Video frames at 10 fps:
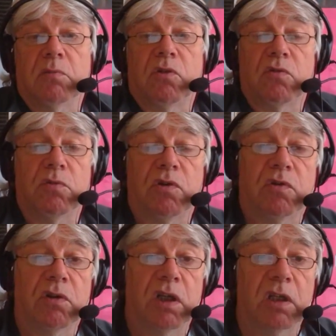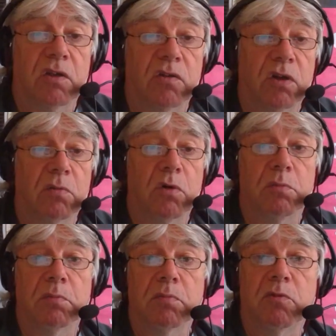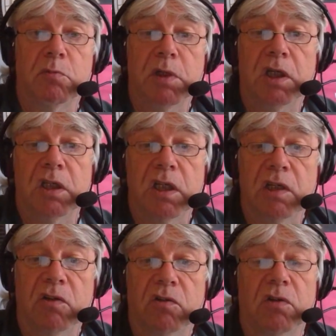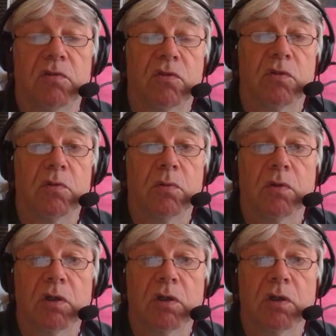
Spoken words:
just recently that I won't be needed to